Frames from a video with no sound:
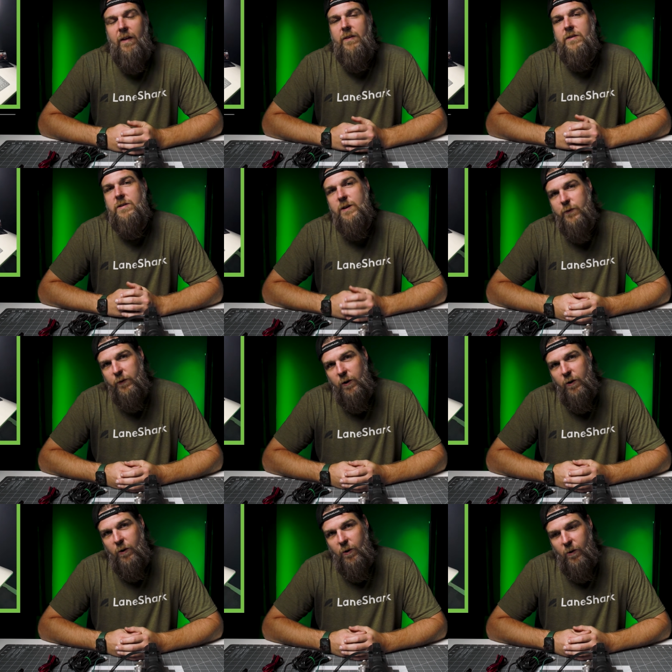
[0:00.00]
the
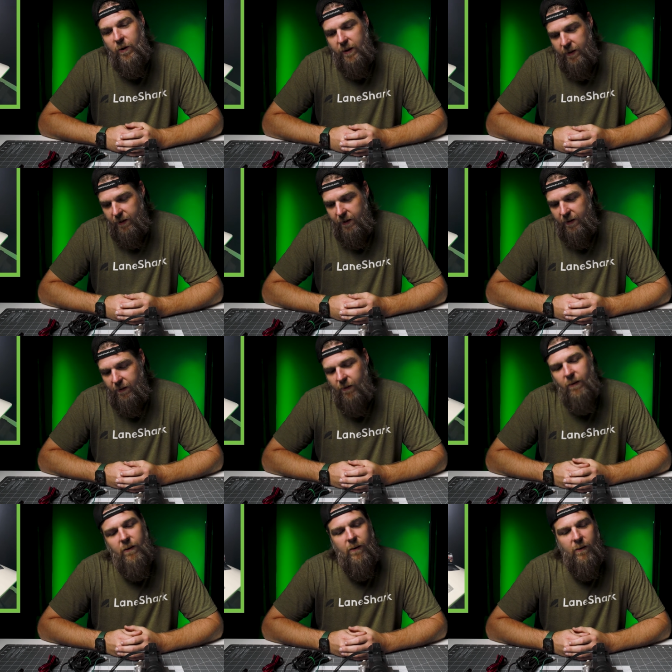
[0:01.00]
C-Flow kit
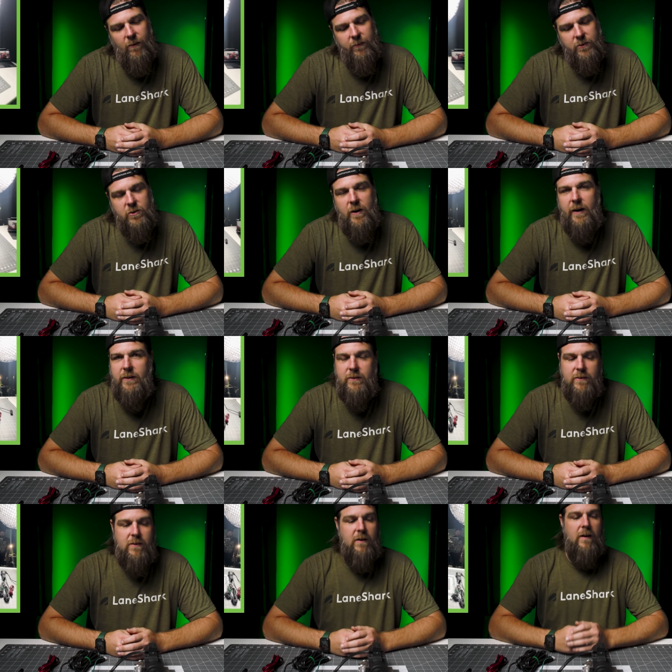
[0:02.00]
on the
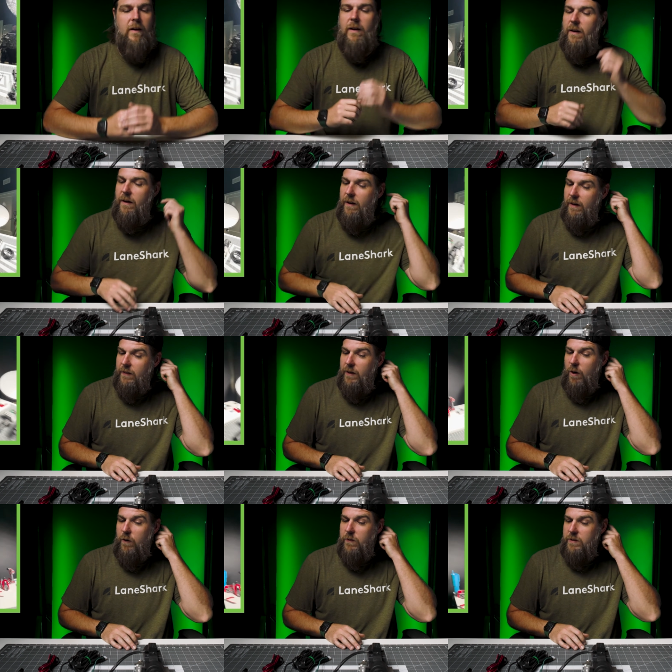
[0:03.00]
tractor, and then
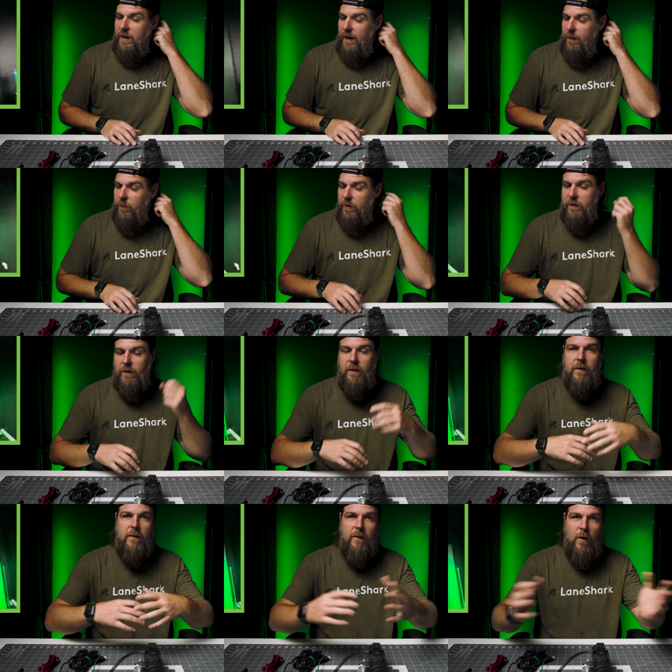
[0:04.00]
over time we're going to
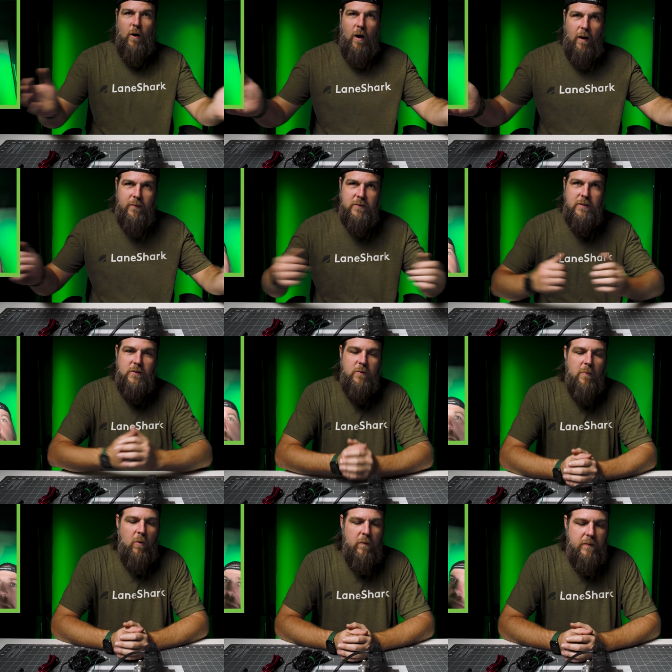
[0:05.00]
obviously do
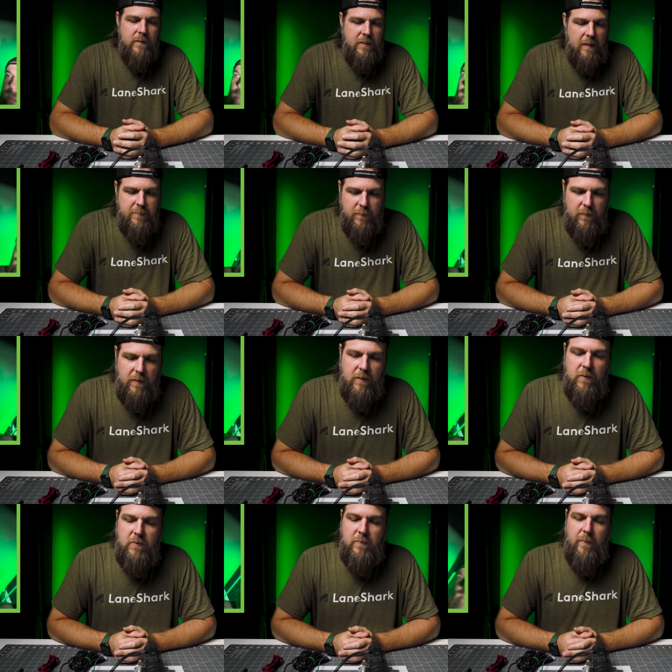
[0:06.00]
more of these types of
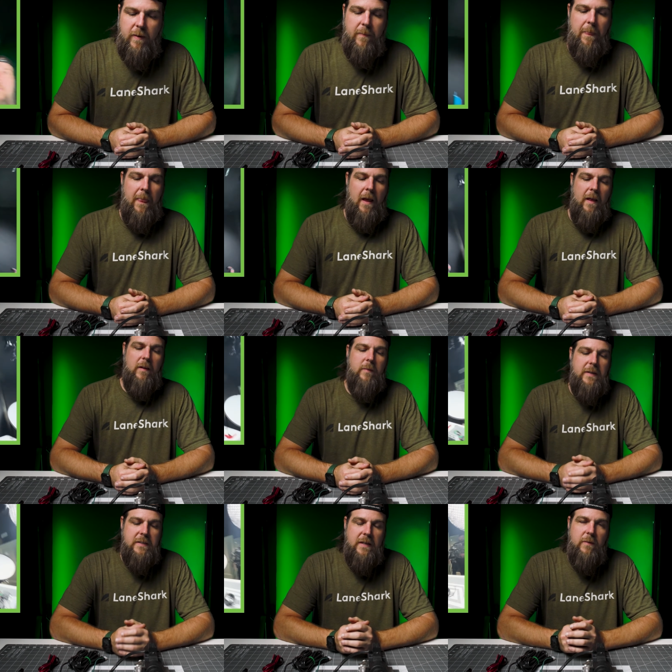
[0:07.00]
videos, but the
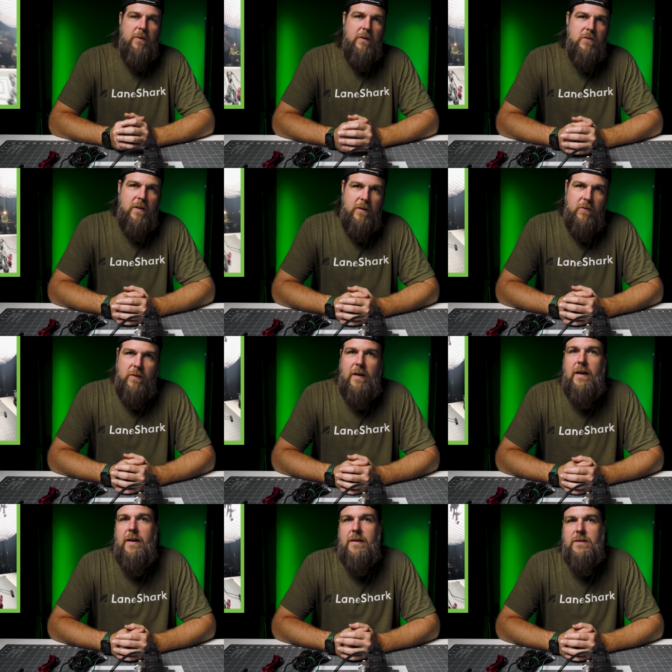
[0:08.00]
biggest thing we're going to try to do
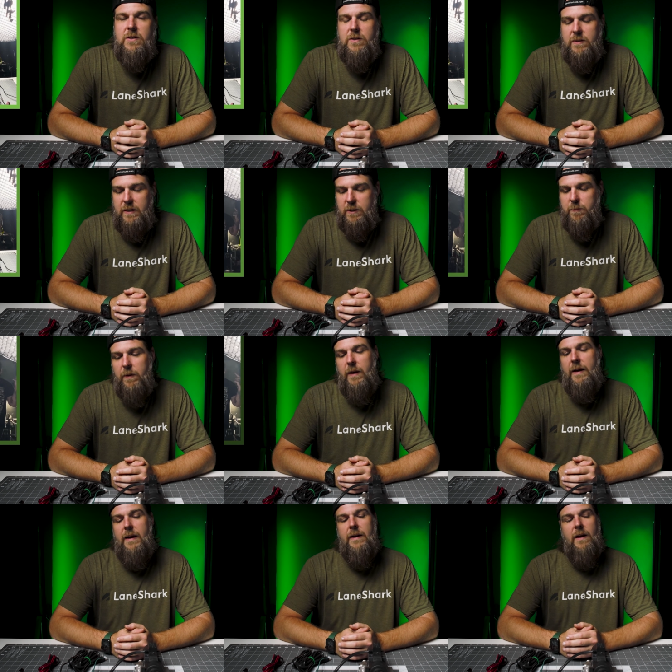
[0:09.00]
today is just
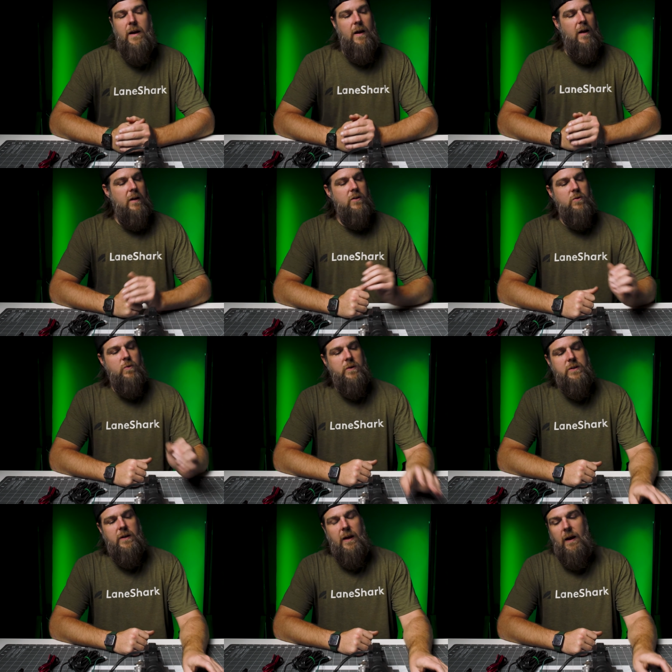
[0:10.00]
explain
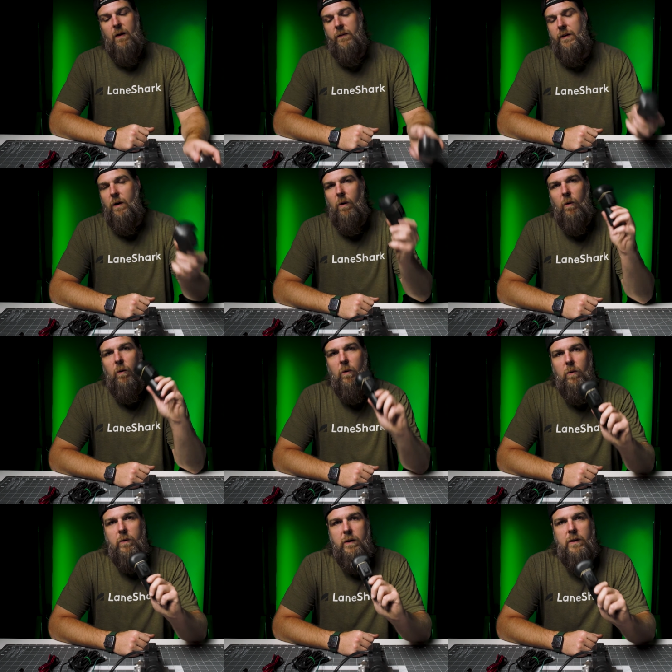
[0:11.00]
switching out the
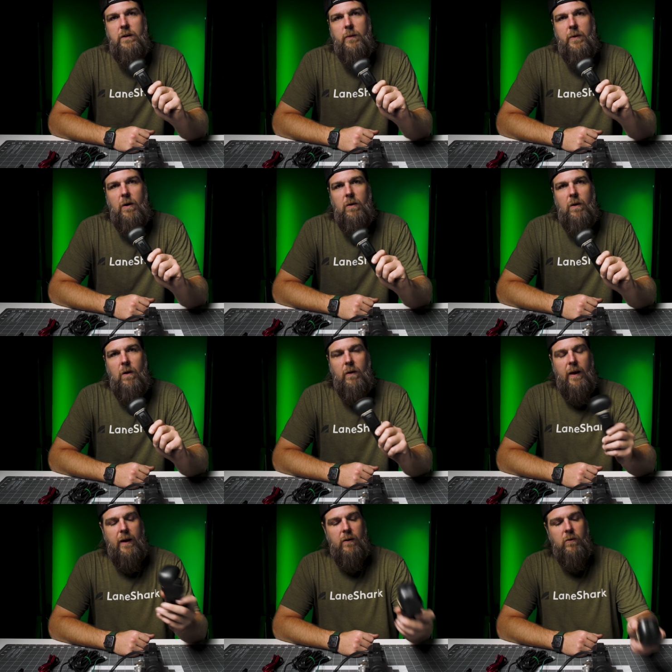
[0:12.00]
old WR long
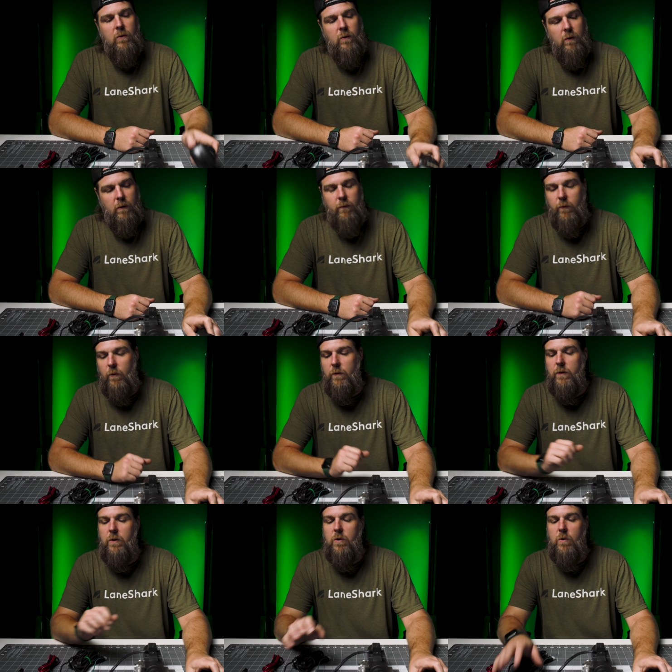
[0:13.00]
handle for
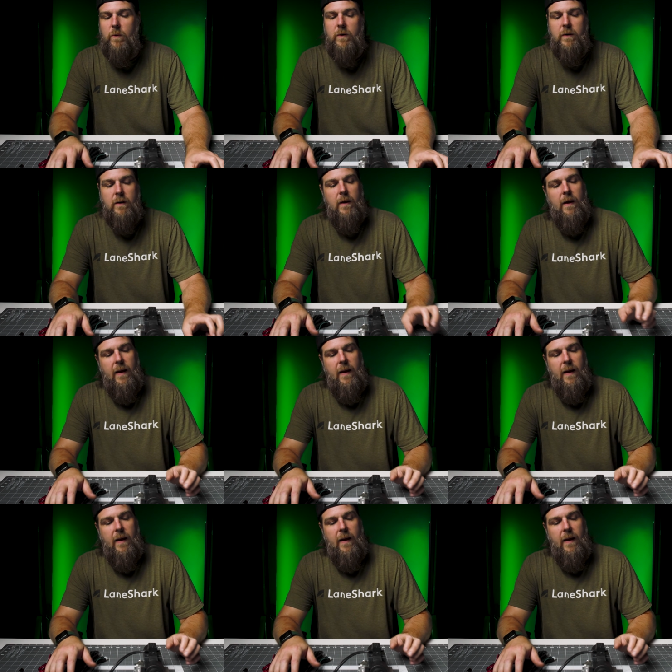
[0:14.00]
the new one,